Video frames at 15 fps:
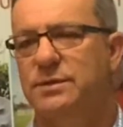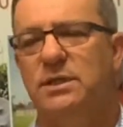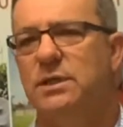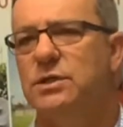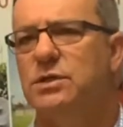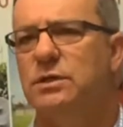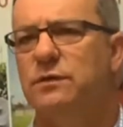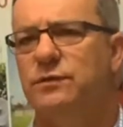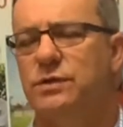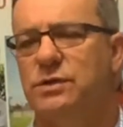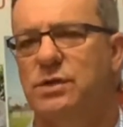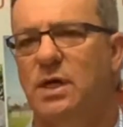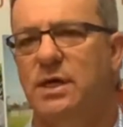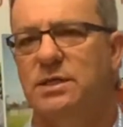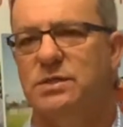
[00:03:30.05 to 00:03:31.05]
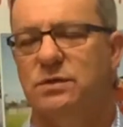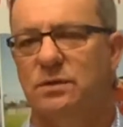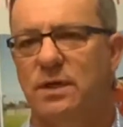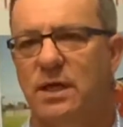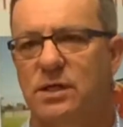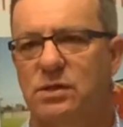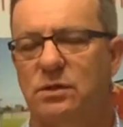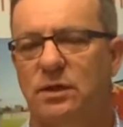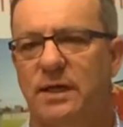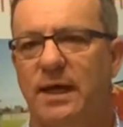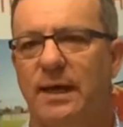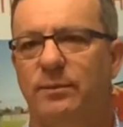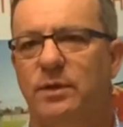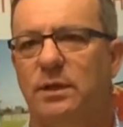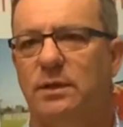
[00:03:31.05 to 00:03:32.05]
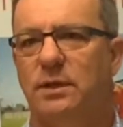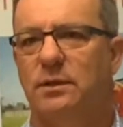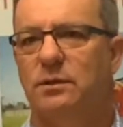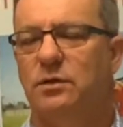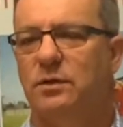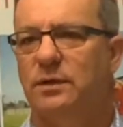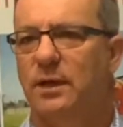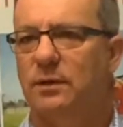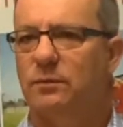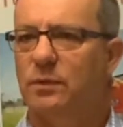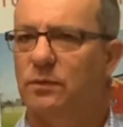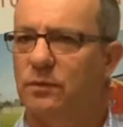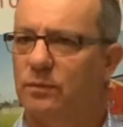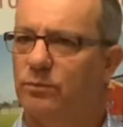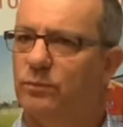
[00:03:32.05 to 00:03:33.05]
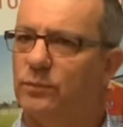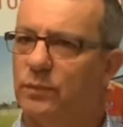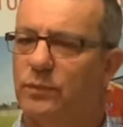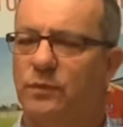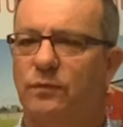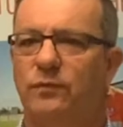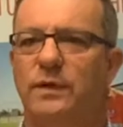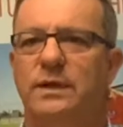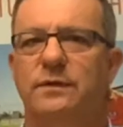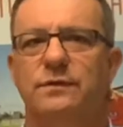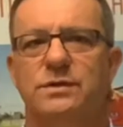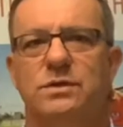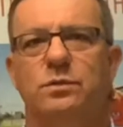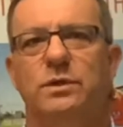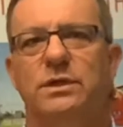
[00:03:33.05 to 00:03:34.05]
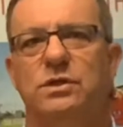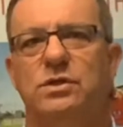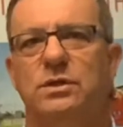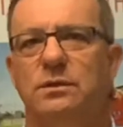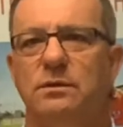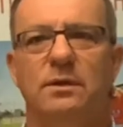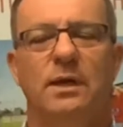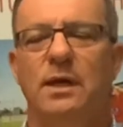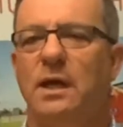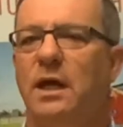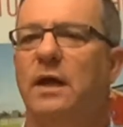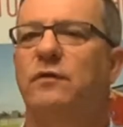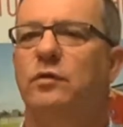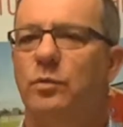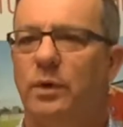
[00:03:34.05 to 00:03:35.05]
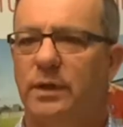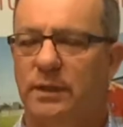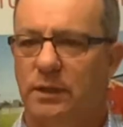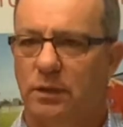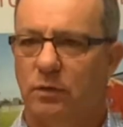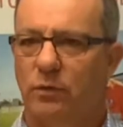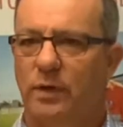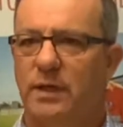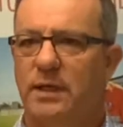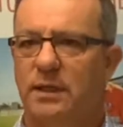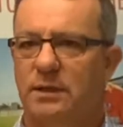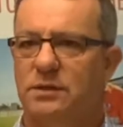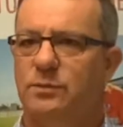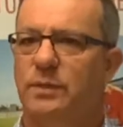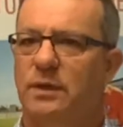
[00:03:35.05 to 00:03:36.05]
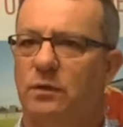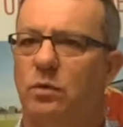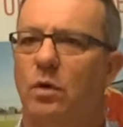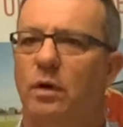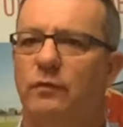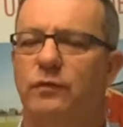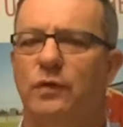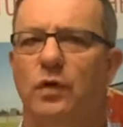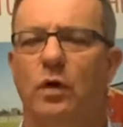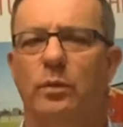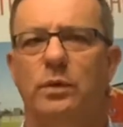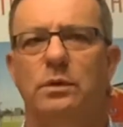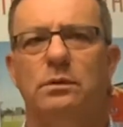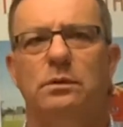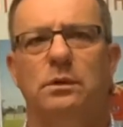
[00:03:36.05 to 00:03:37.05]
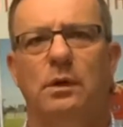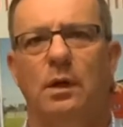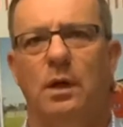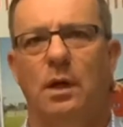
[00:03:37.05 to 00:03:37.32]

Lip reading: Initiative to change to a national cabinet and do that with a flick of a switch and everybody agreeing has been quite phenomenal.